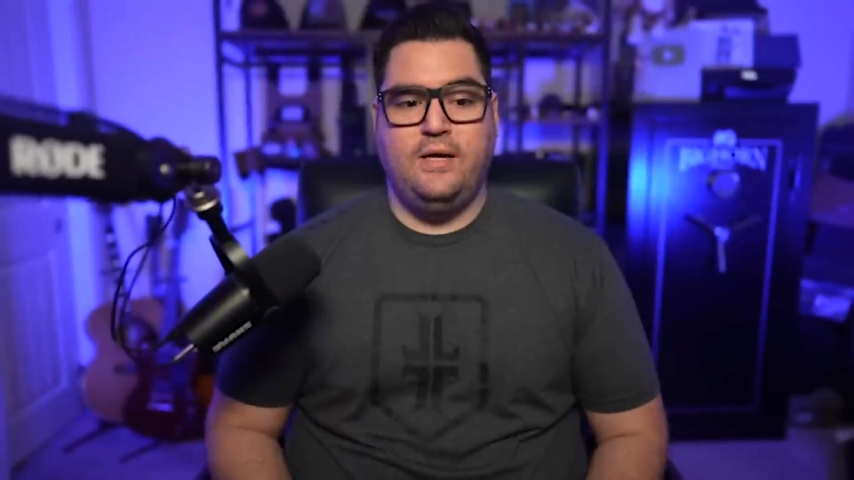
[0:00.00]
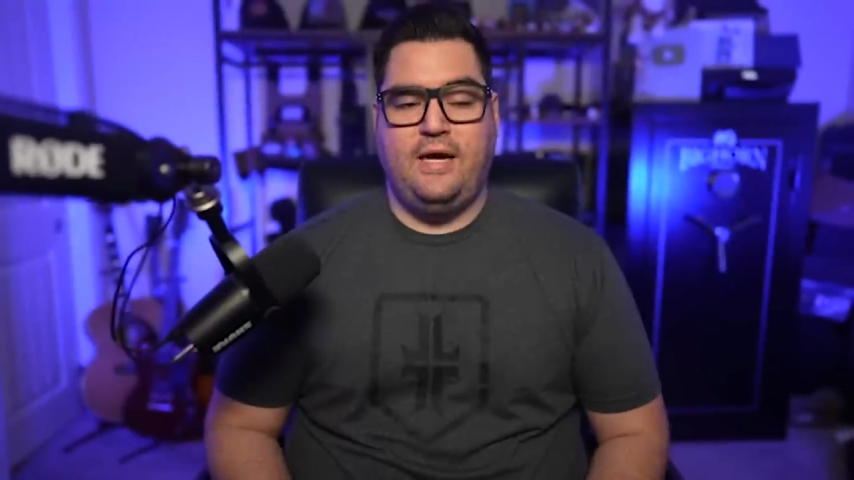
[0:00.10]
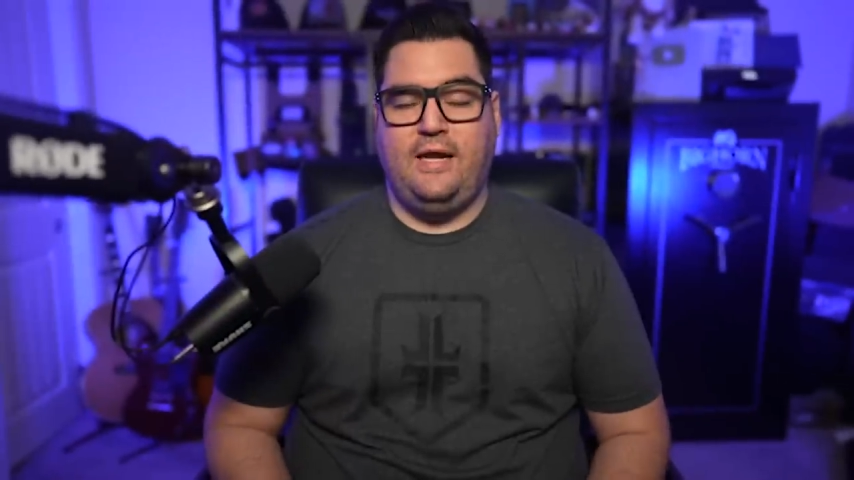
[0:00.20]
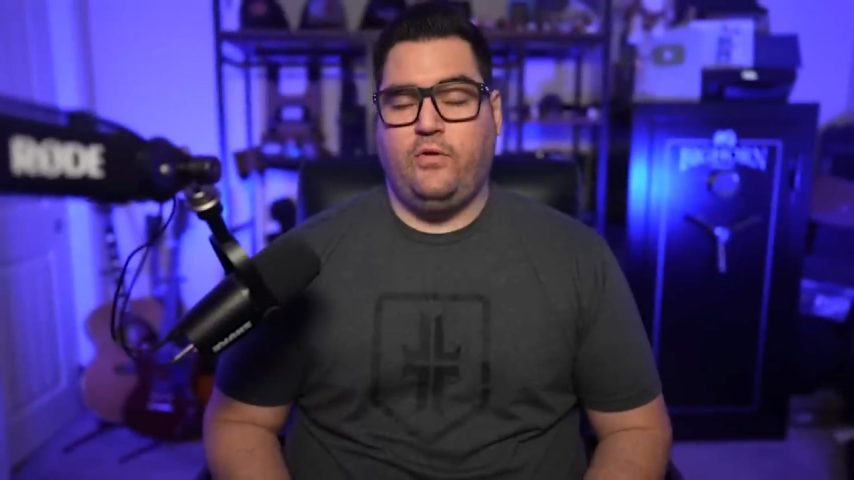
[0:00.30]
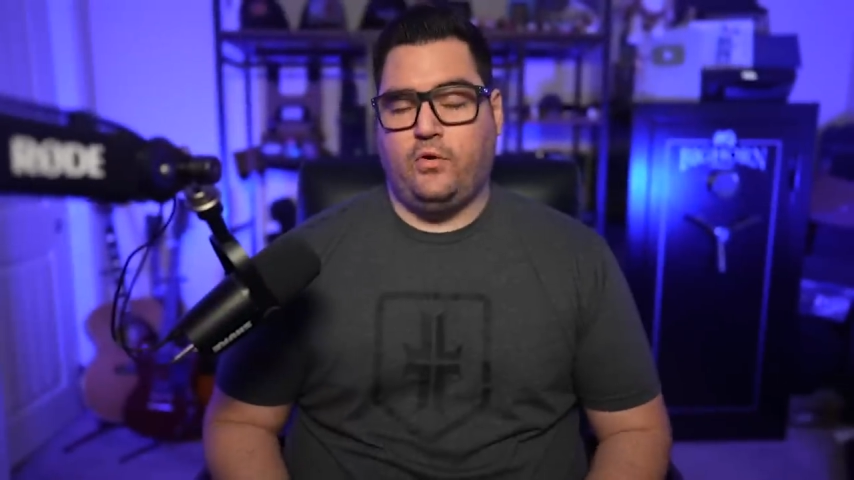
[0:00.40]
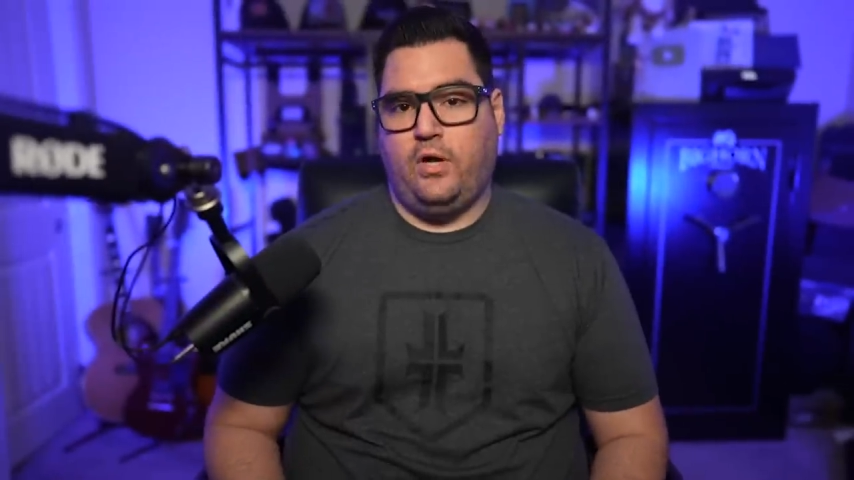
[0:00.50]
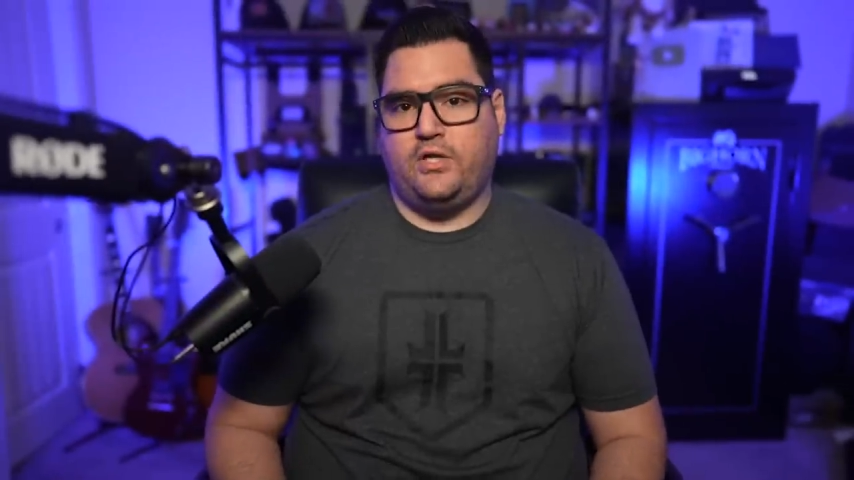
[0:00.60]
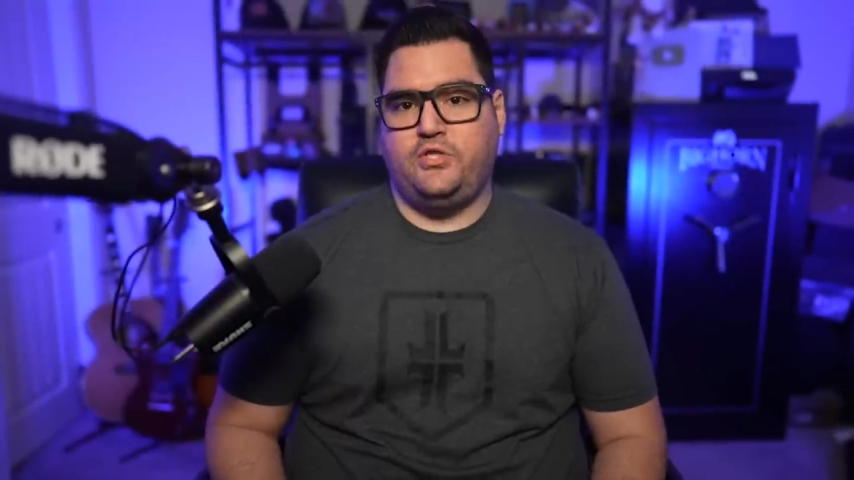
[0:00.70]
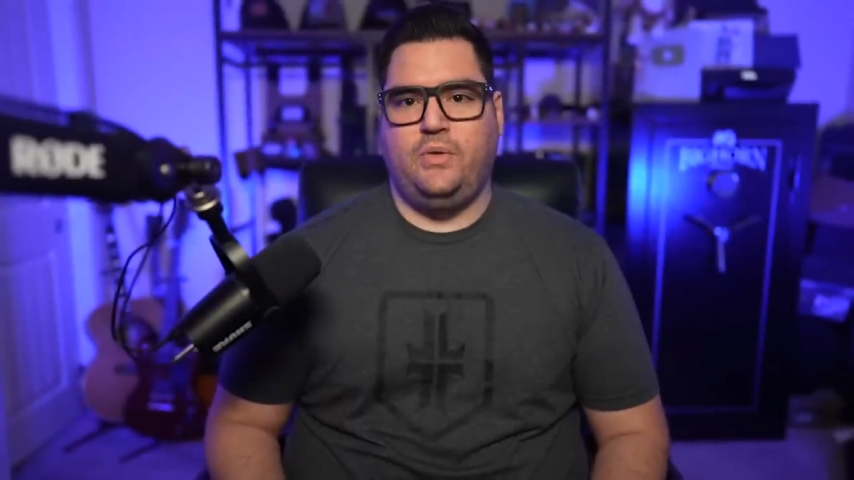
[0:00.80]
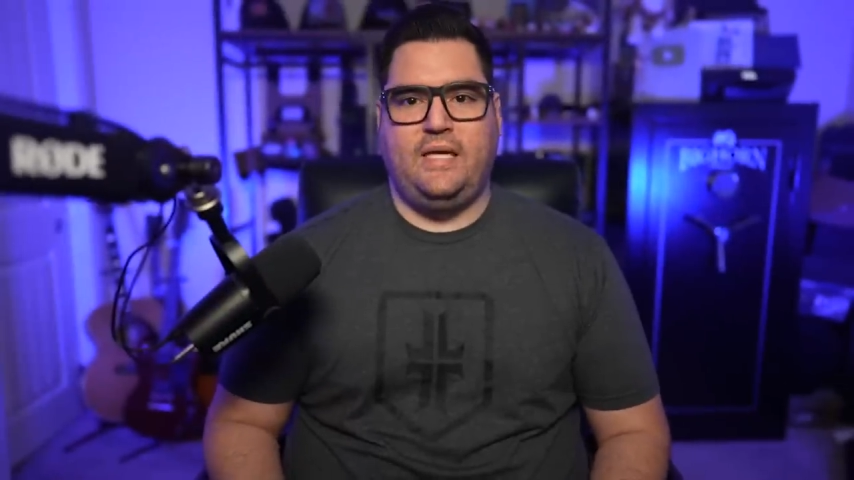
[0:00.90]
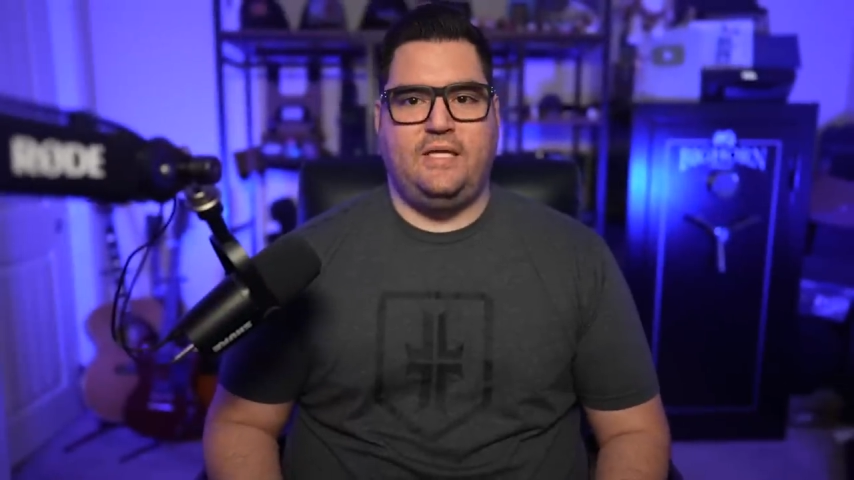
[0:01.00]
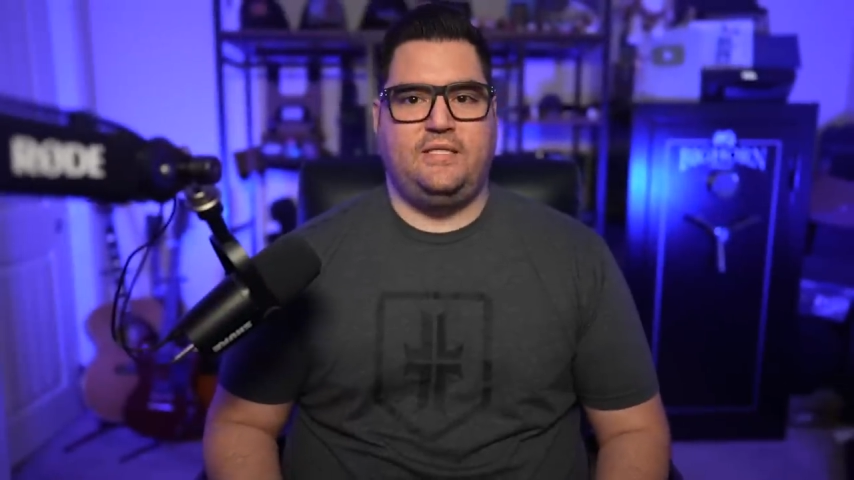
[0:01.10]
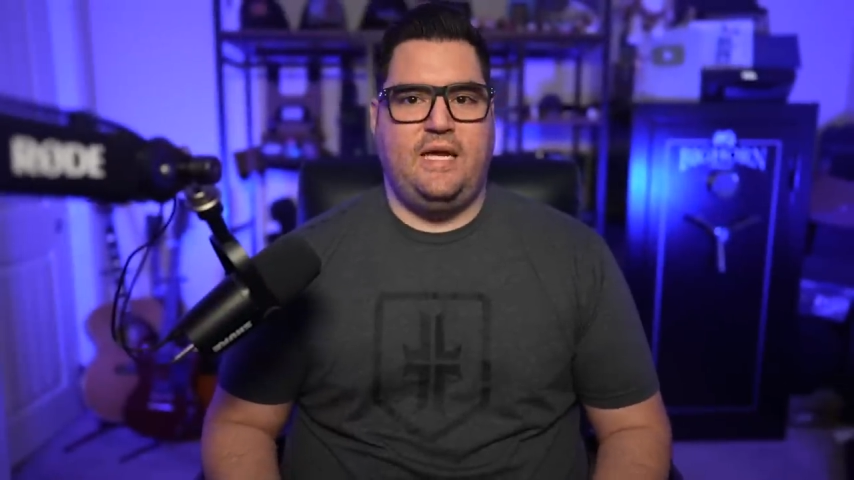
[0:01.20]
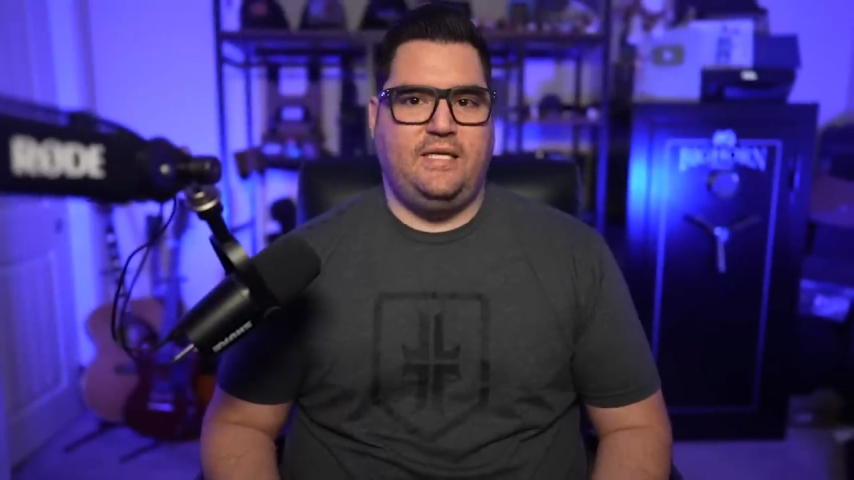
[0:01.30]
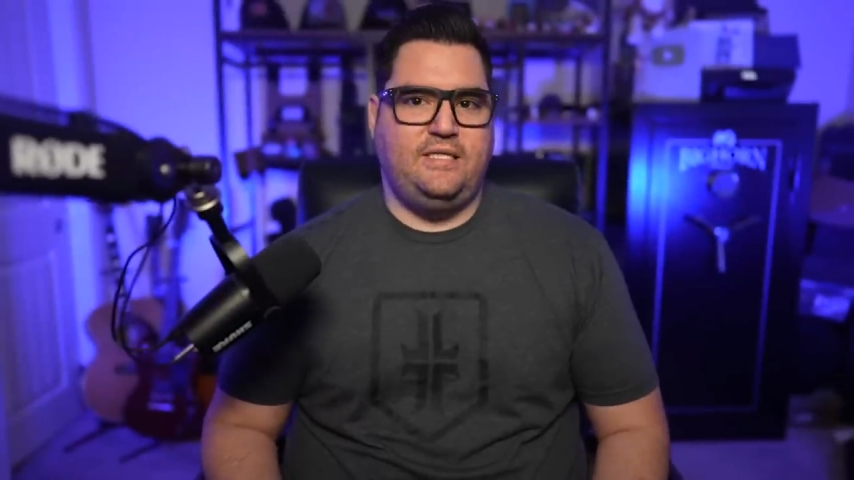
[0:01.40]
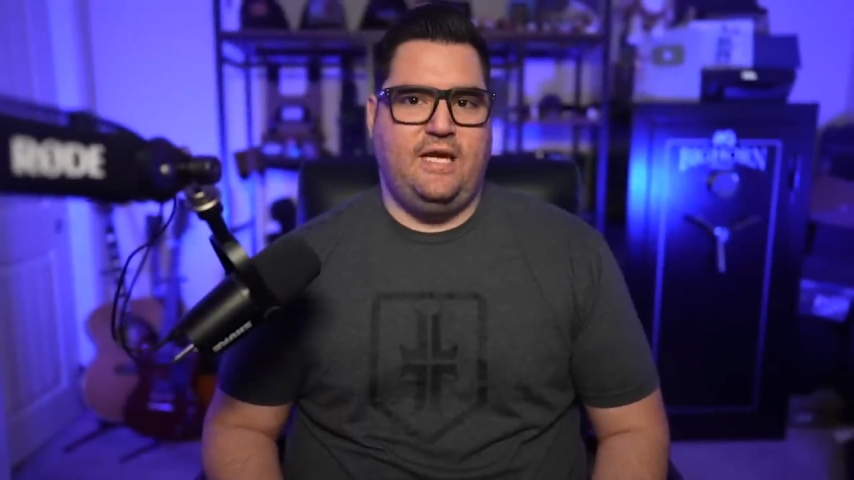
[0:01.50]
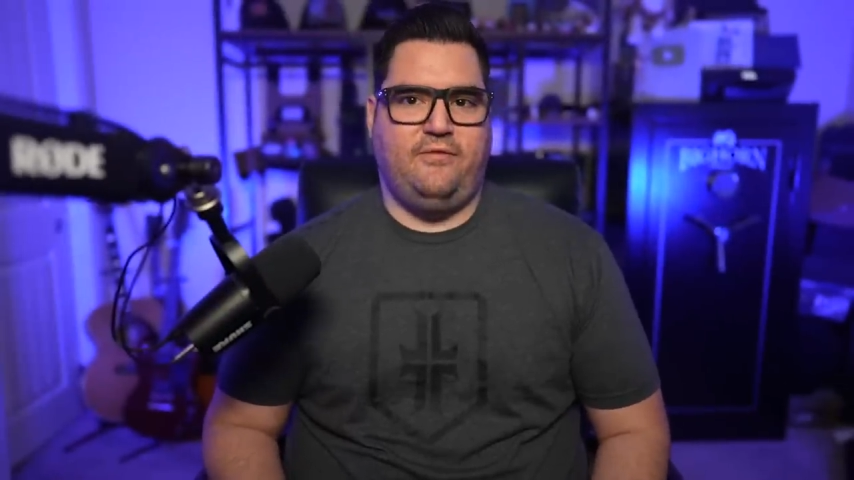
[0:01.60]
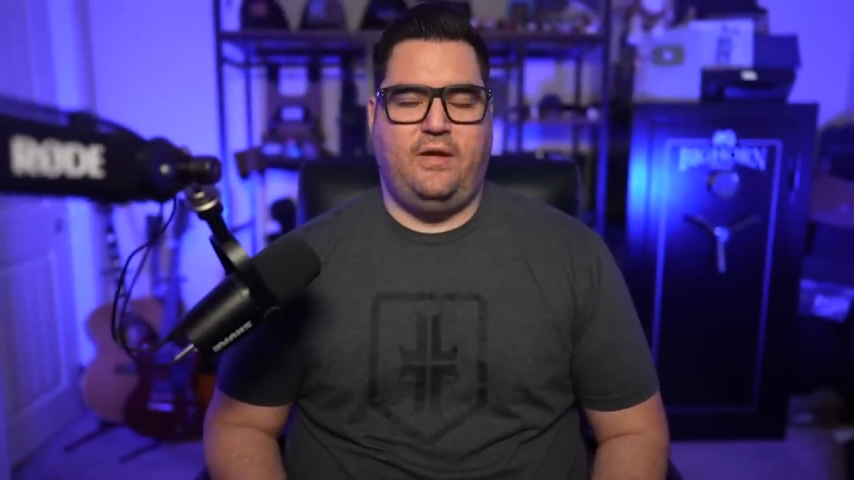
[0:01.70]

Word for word: in their lawsuit against the ATF